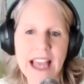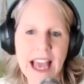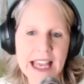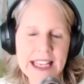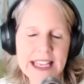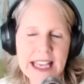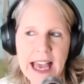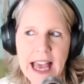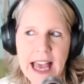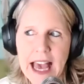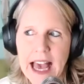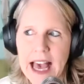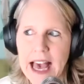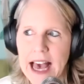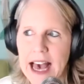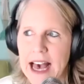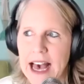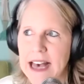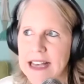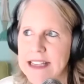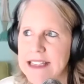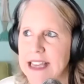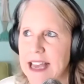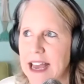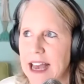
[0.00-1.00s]
yeah,
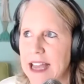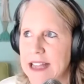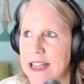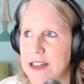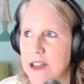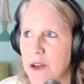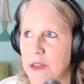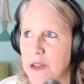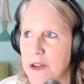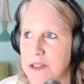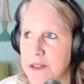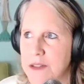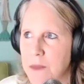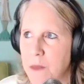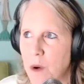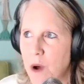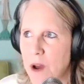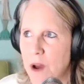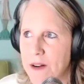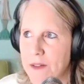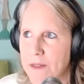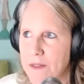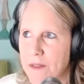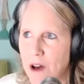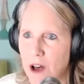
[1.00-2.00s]
yeah. I know there's some
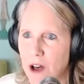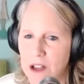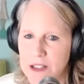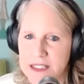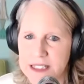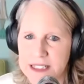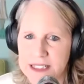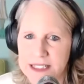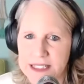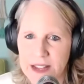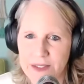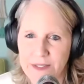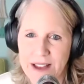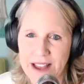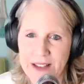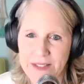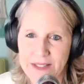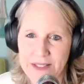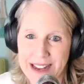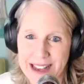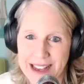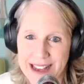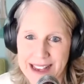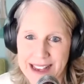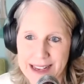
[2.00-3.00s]
waterfalls yeah. and stuff. I
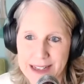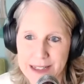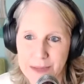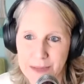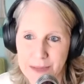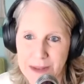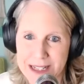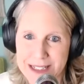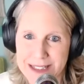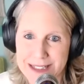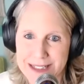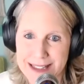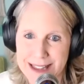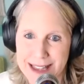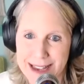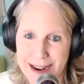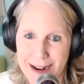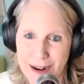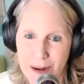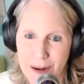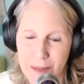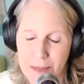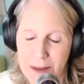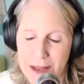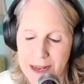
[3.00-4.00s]
haven't hiked much
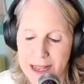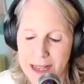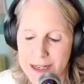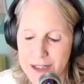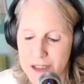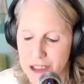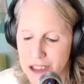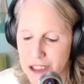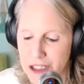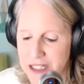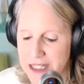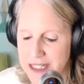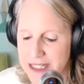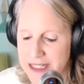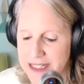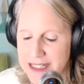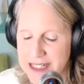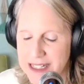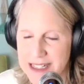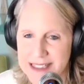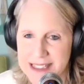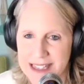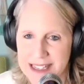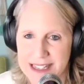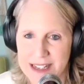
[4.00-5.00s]
there, but I should
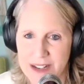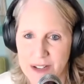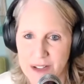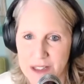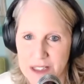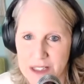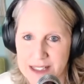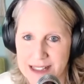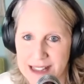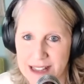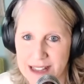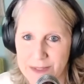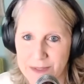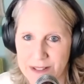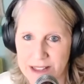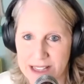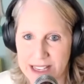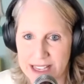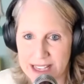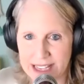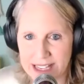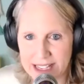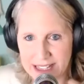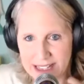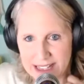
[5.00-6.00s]
because I know it's
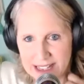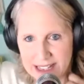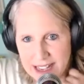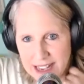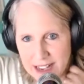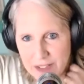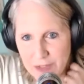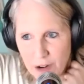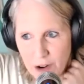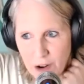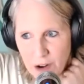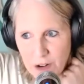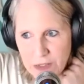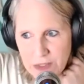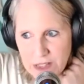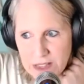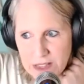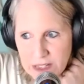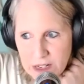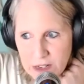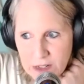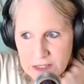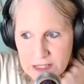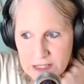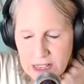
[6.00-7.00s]
lovely. I've heard that
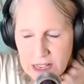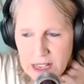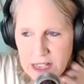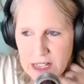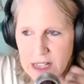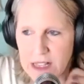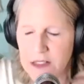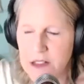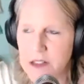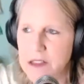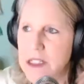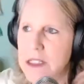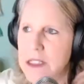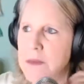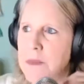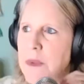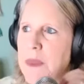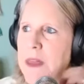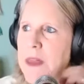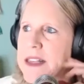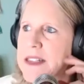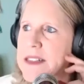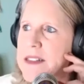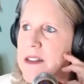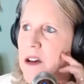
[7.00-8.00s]
there's there's this
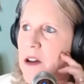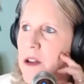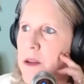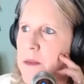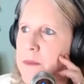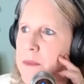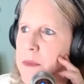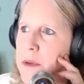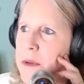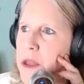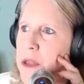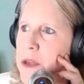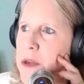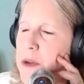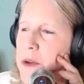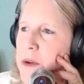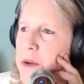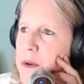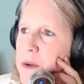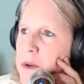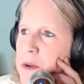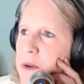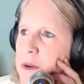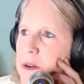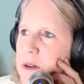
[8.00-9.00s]
place called
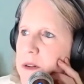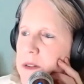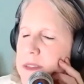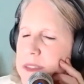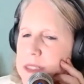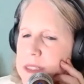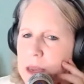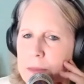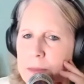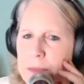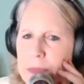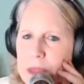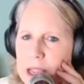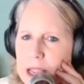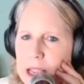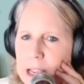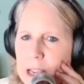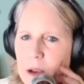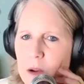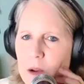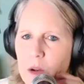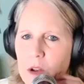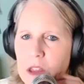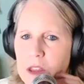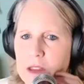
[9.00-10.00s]
Blue
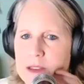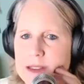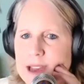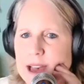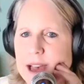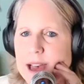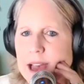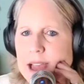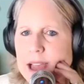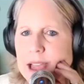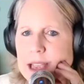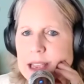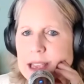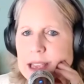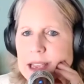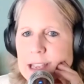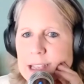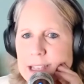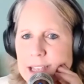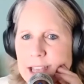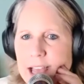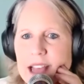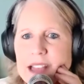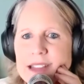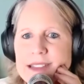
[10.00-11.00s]
something. yes. hike.
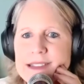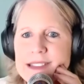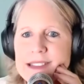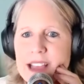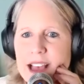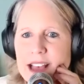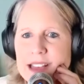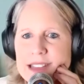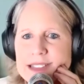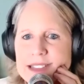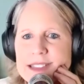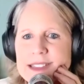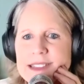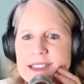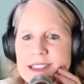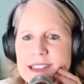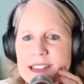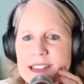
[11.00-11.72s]
Yes, yes